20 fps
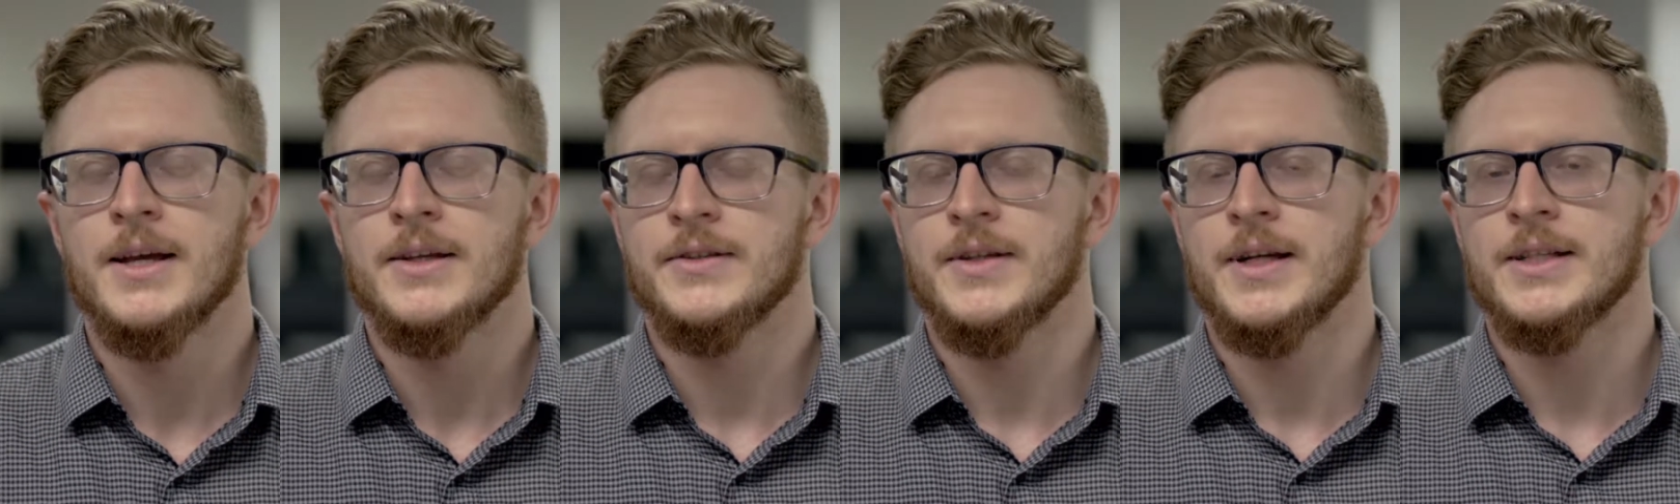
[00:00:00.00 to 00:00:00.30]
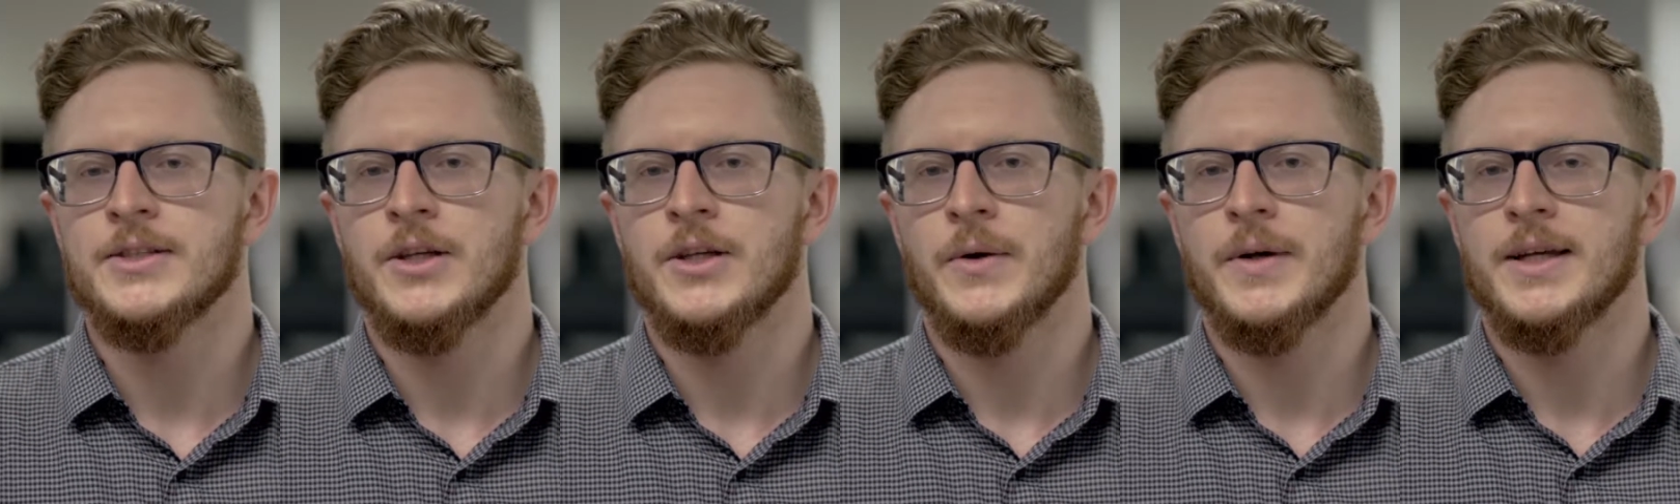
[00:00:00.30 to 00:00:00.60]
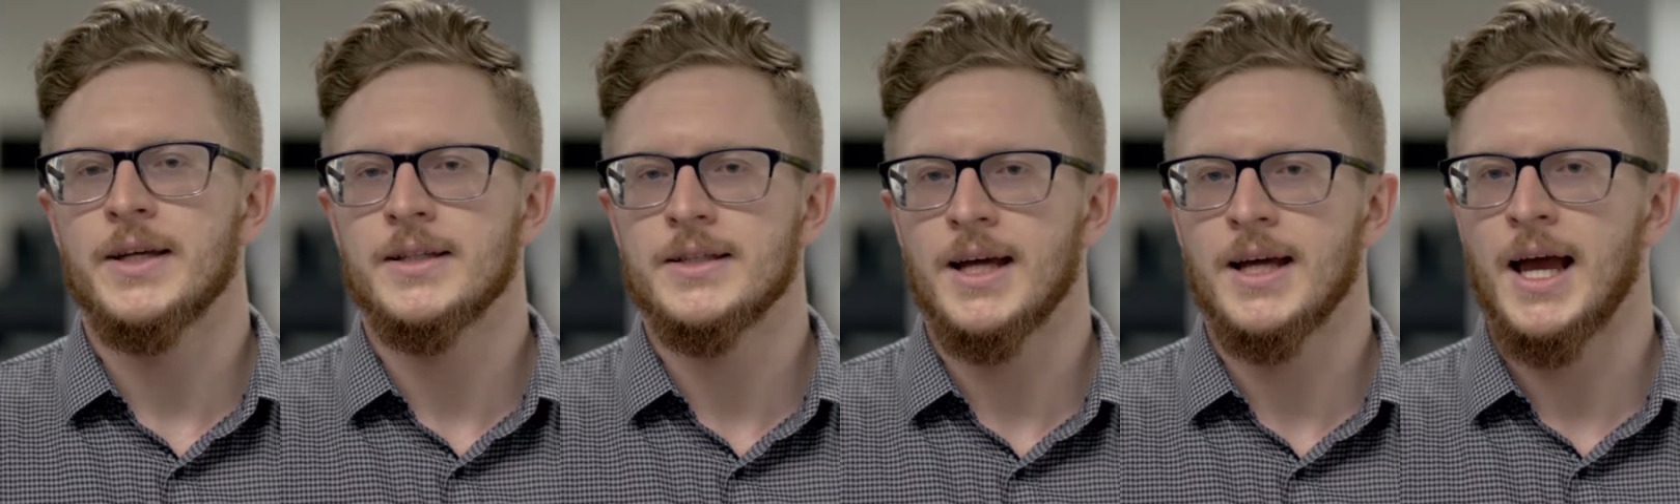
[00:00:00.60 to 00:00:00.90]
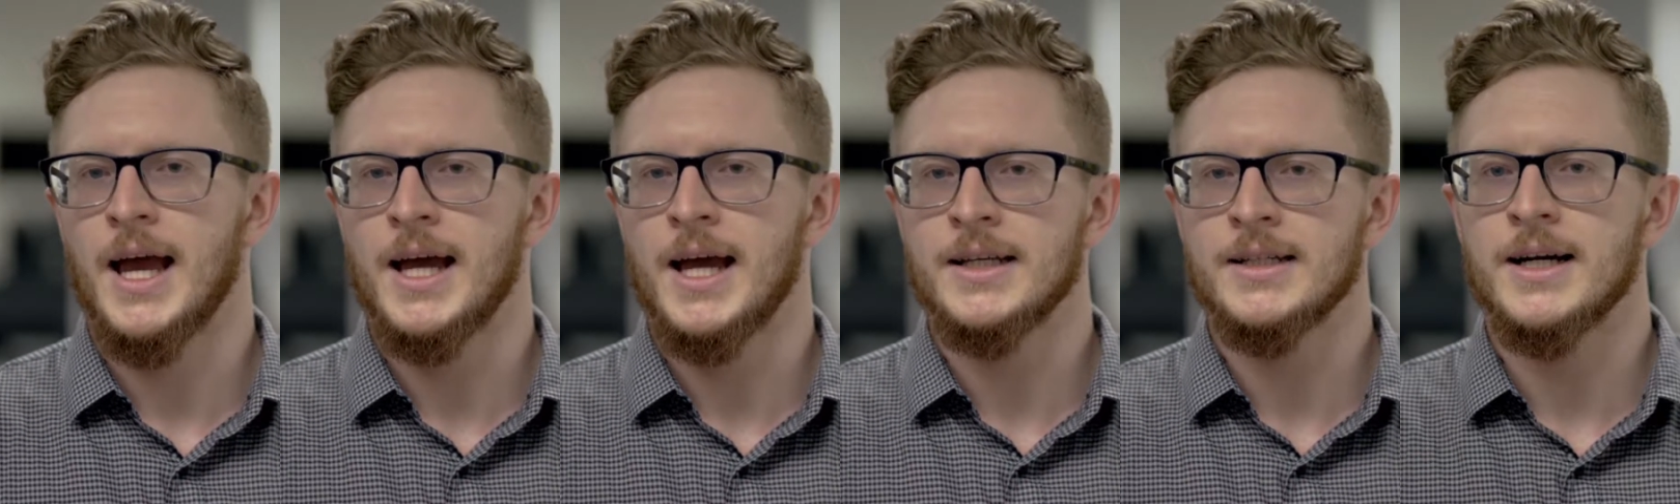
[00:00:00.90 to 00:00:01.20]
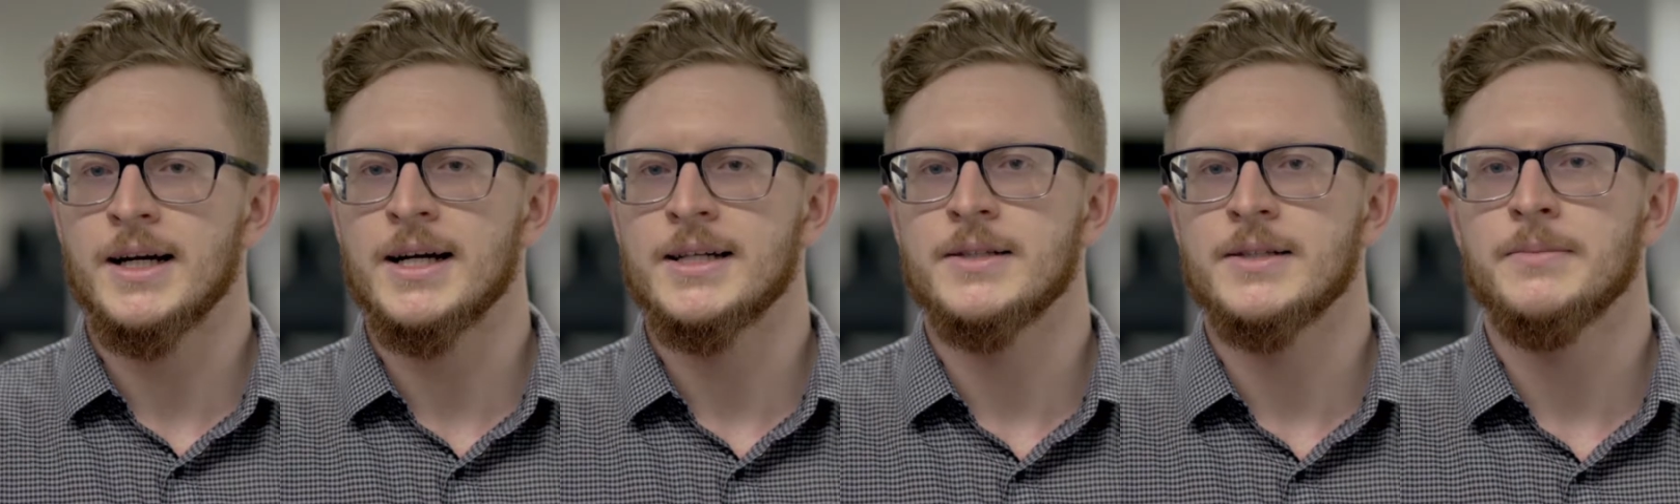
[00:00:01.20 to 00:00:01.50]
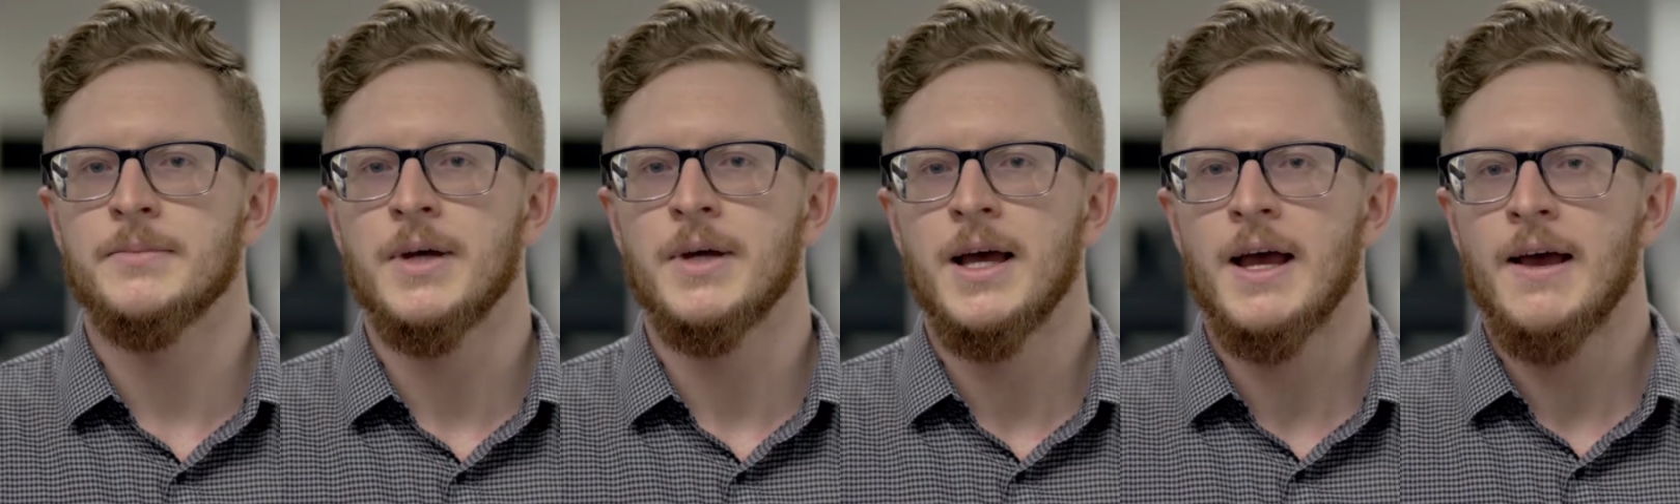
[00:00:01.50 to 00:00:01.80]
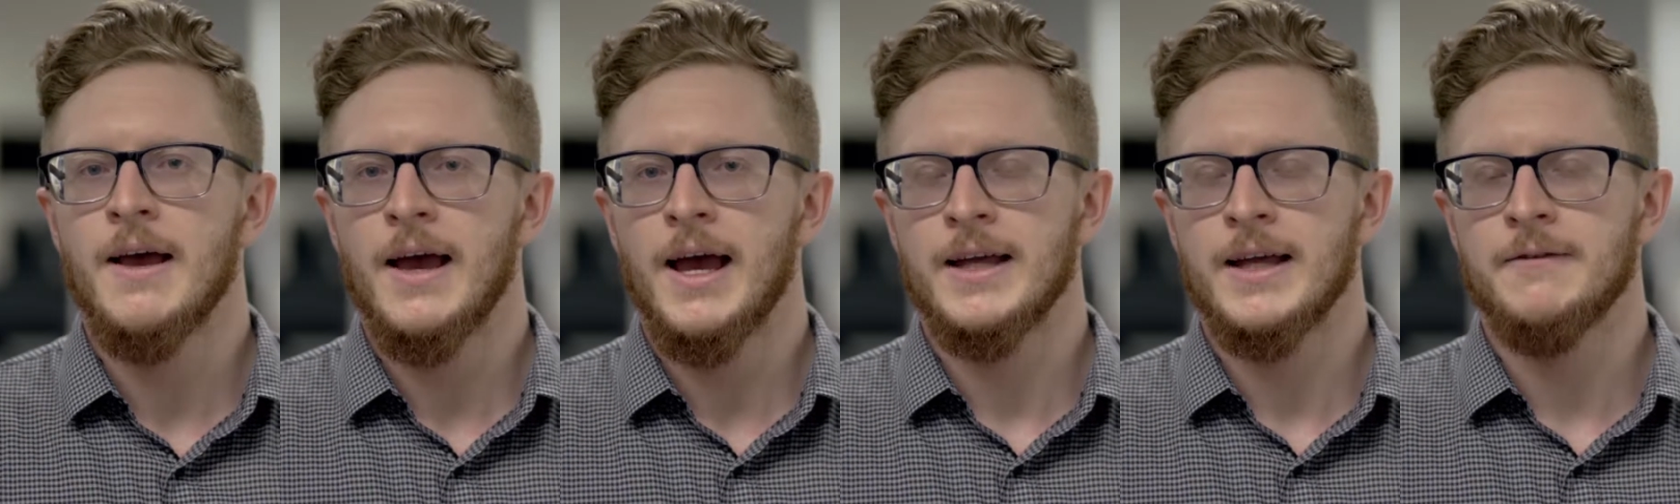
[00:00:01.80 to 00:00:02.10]
So that's going into add item
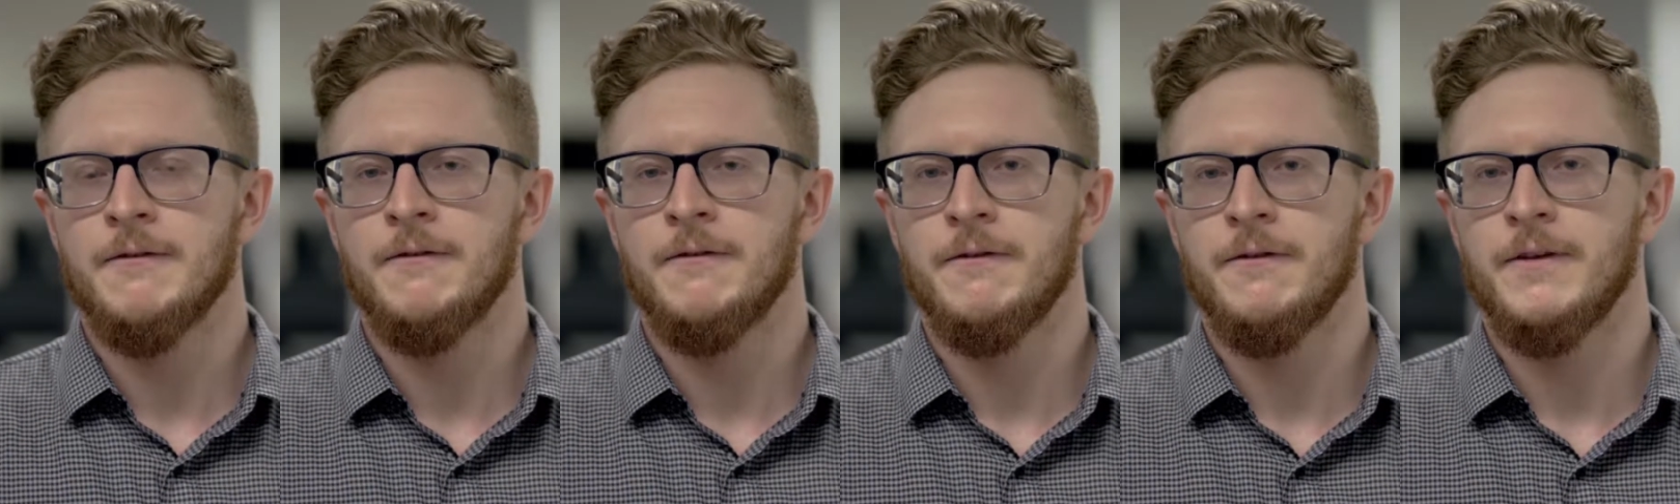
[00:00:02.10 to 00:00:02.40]
and